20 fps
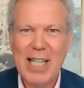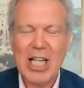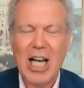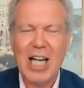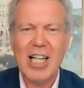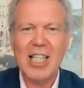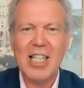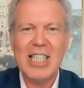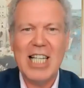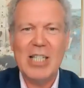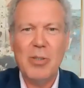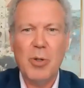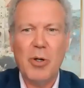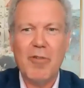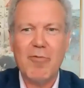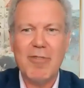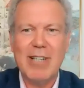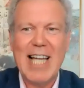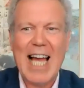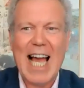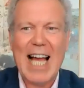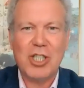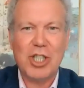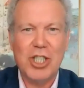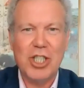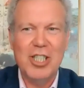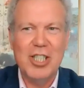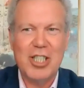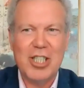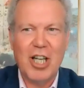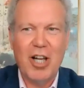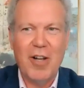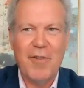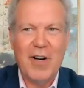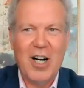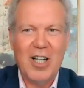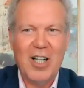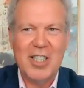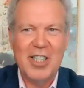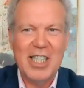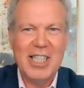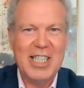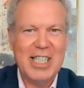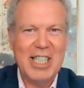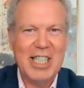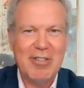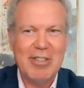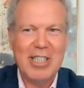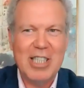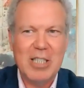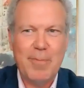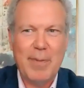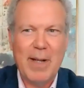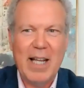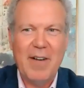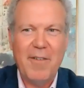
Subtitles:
And I'll tell you what, the reaction so far to this series has been